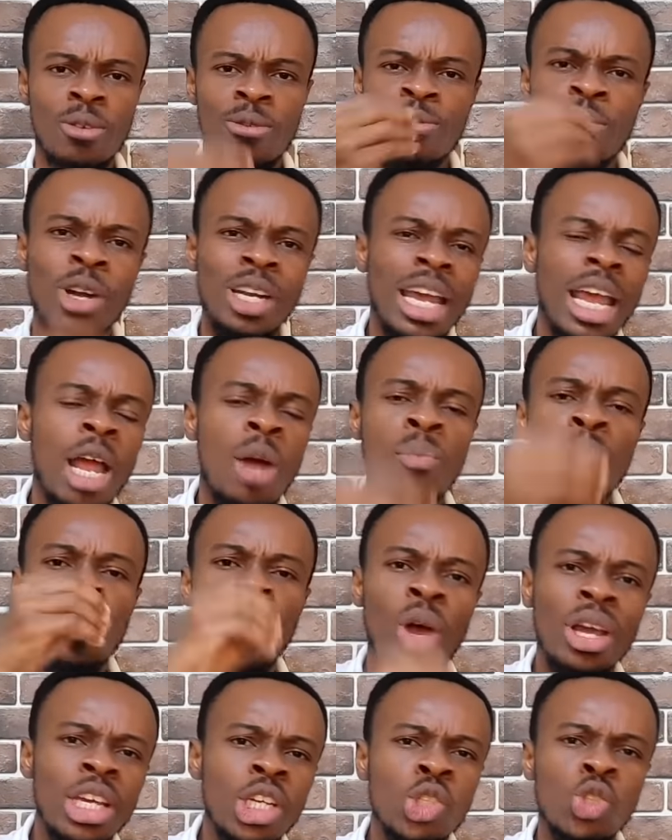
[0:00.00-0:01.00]
For the
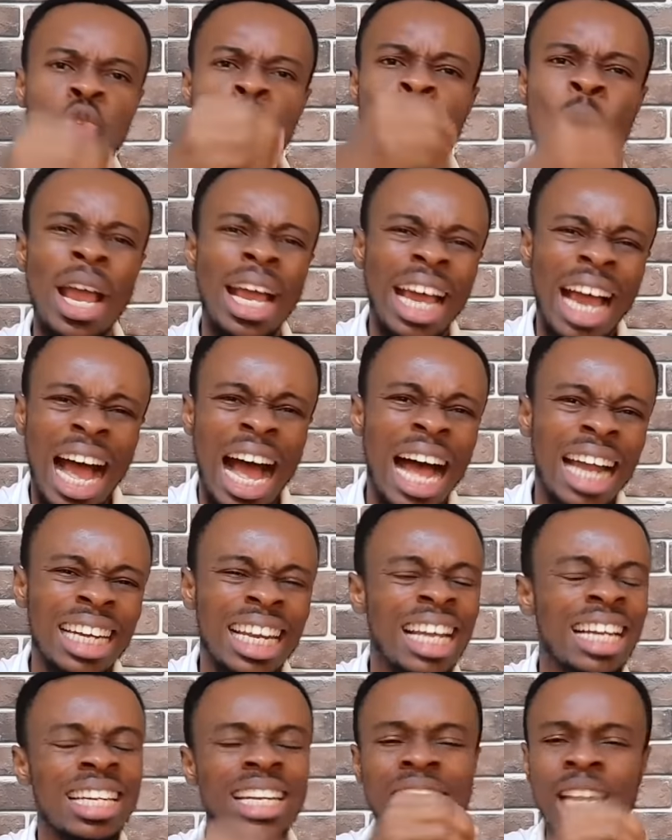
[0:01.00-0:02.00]
employees to work
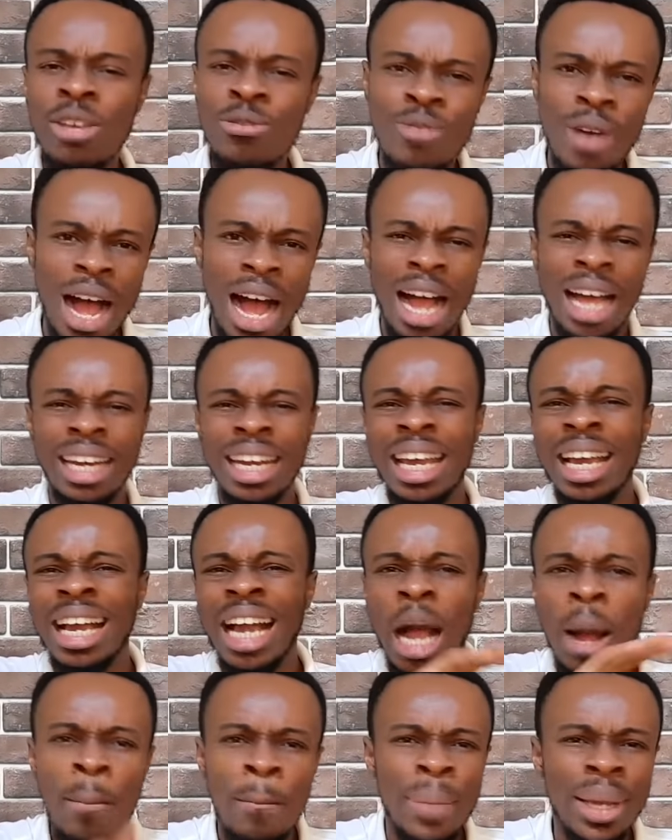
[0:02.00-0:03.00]
hard and deliver, the
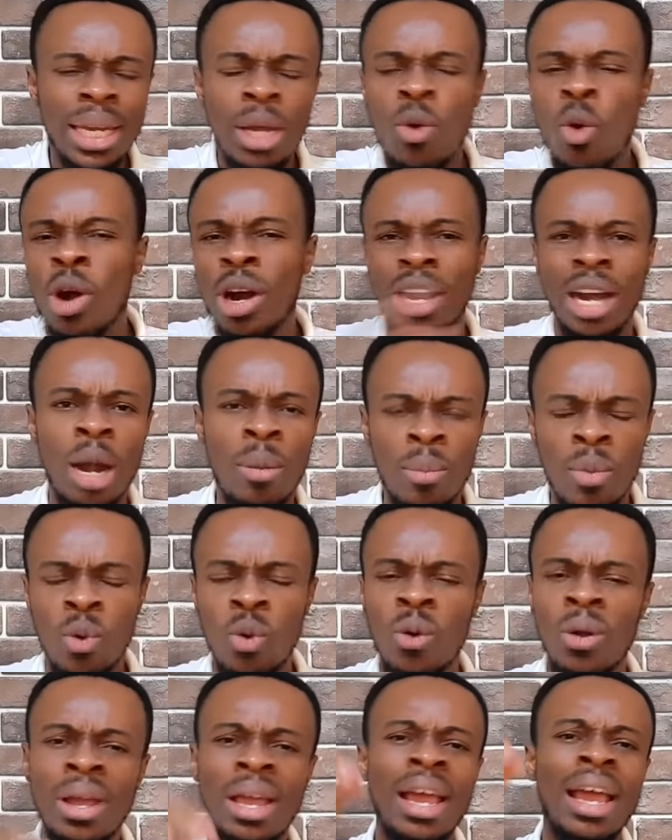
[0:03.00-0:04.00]
company will
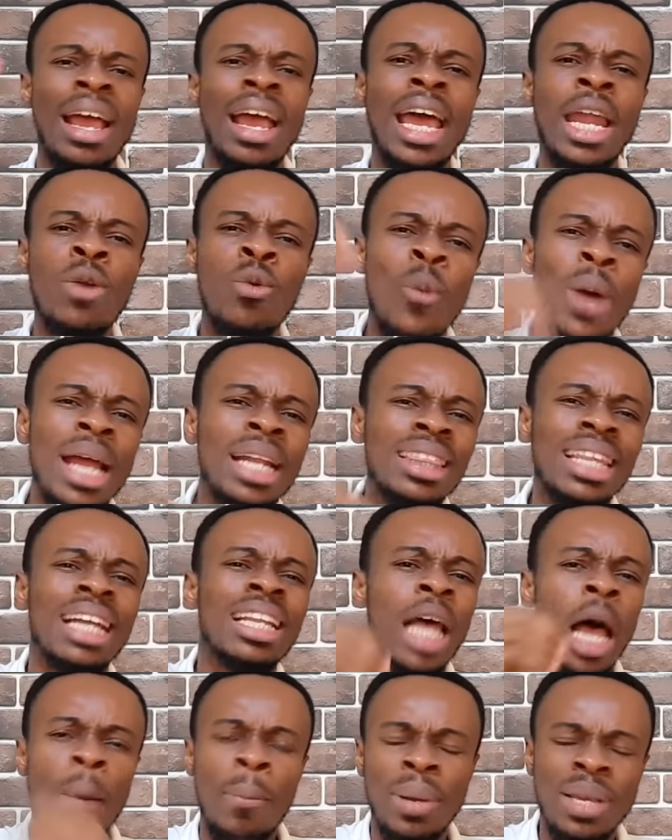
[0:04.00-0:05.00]
crumble. And when
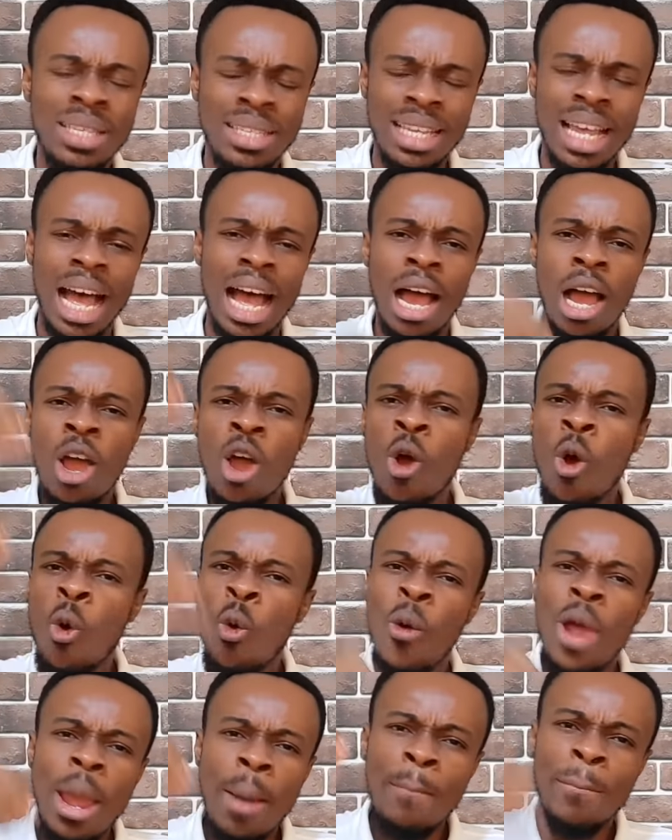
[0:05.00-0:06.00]
that happens,
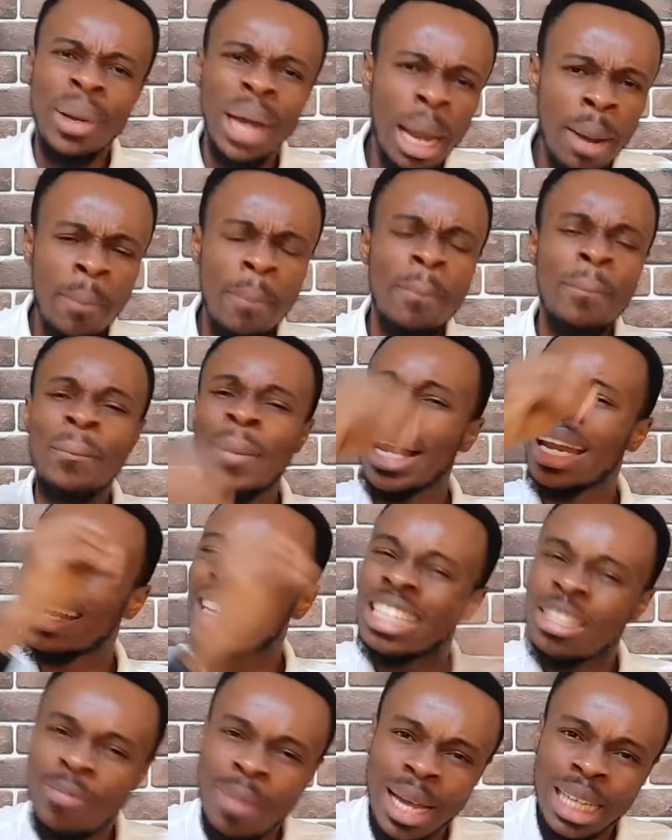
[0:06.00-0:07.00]
we blame
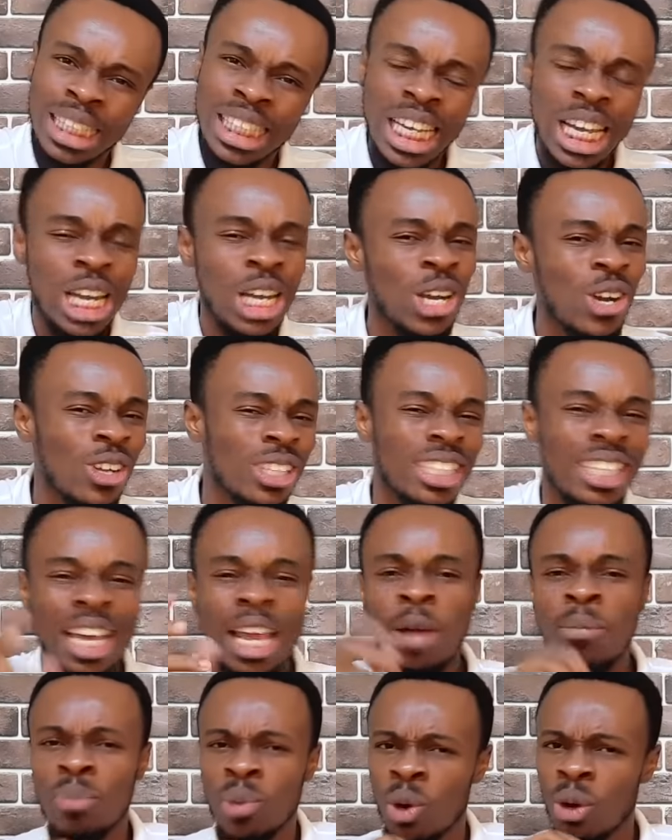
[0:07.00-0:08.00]
management and not the
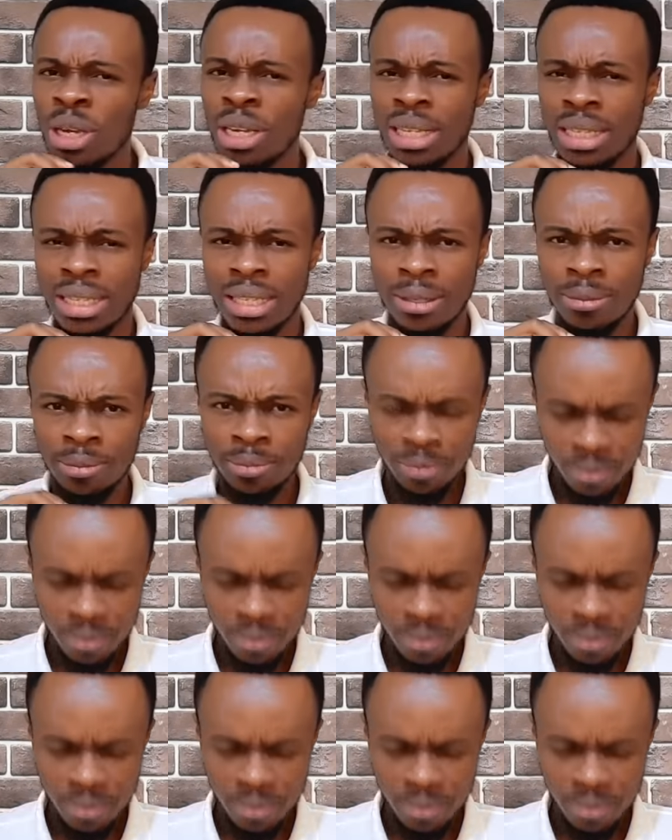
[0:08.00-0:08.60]
employees.